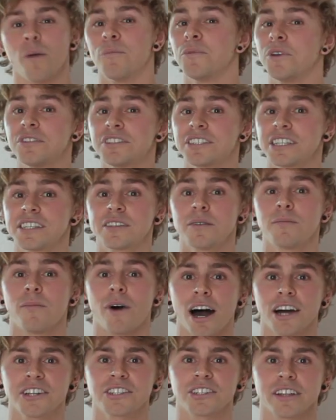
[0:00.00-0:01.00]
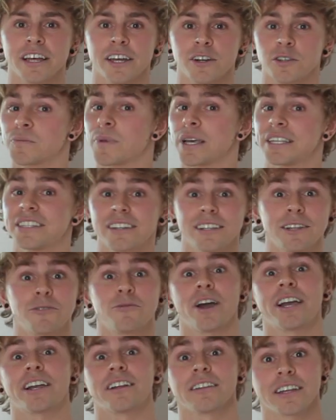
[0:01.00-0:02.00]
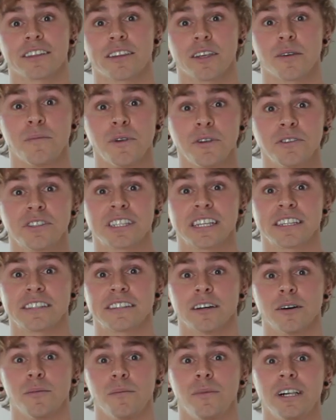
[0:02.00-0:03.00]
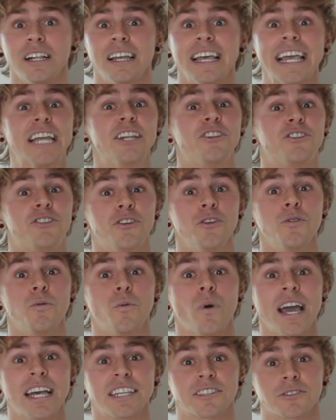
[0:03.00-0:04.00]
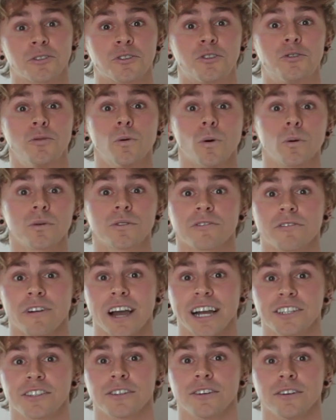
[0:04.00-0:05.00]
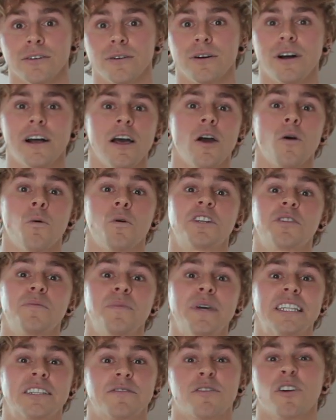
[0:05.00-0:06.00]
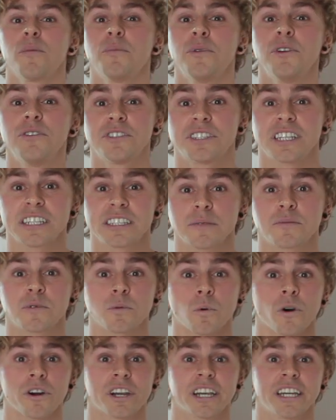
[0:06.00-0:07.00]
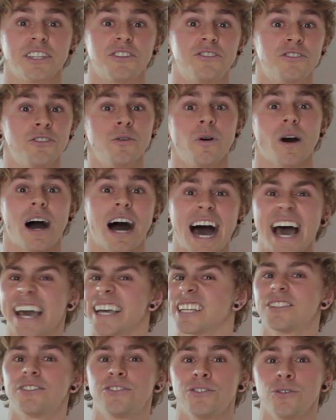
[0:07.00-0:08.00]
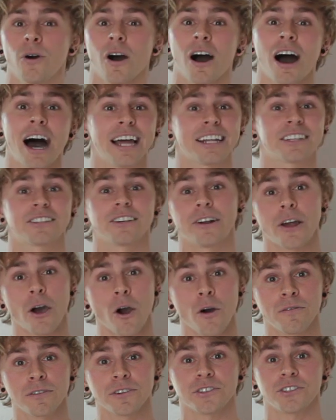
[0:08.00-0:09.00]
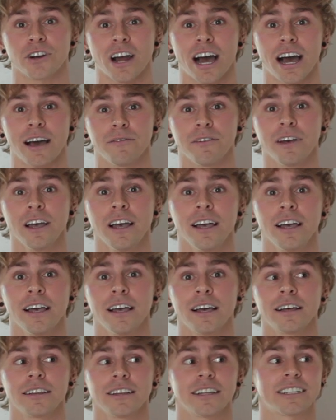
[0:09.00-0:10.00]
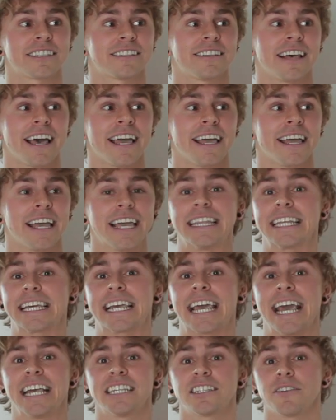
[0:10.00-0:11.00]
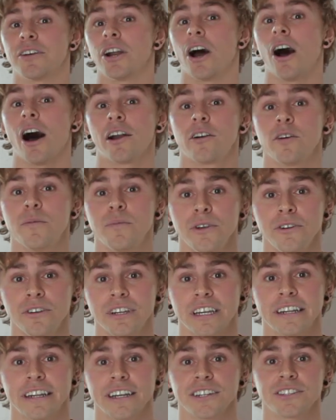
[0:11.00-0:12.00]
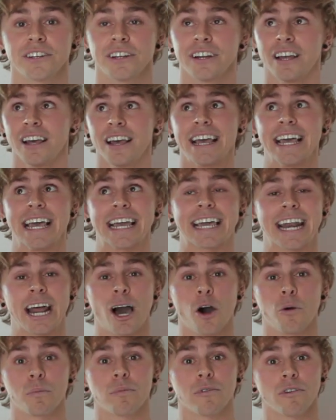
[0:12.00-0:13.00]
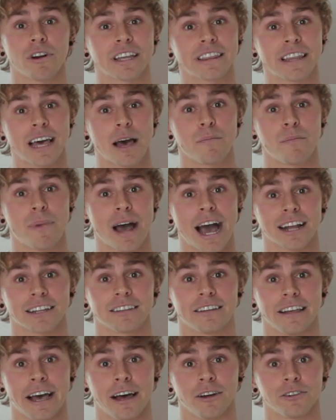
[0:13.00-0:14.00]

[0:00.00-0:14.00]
Well, immune system modulators basically regulate the immune system in two ways. They're dual directional, which means if our immune system's working too high, it's too hot, it's on overdrive, let's say in the case of an autoimmune condition, it can help bring that back